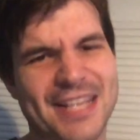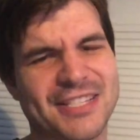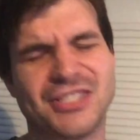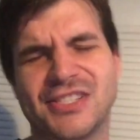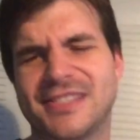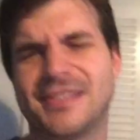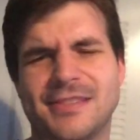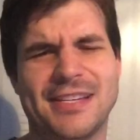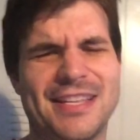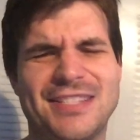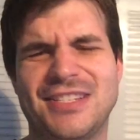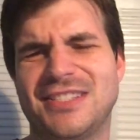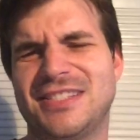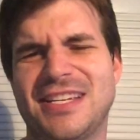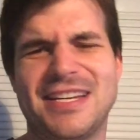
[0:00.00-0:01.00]
It just
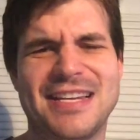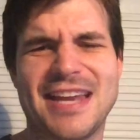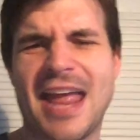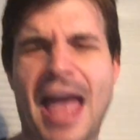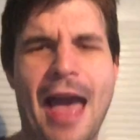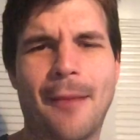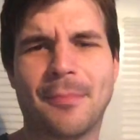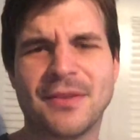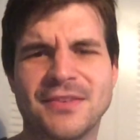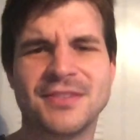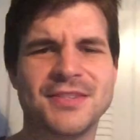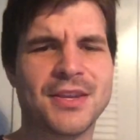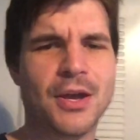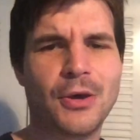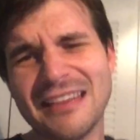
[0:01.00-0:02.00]
didn't happen,
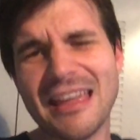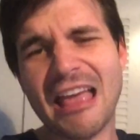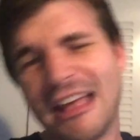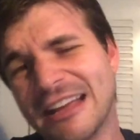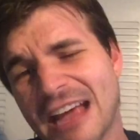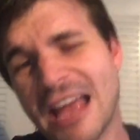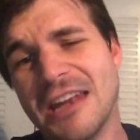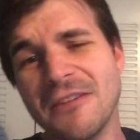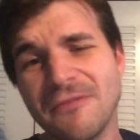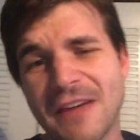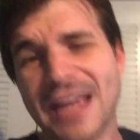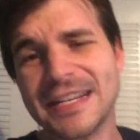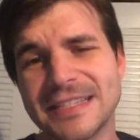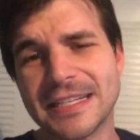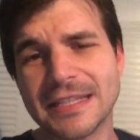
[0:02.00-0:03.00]
so I kind of
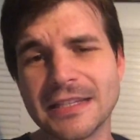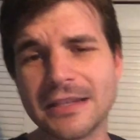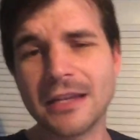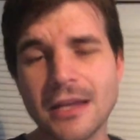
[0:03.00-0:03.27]
faked it.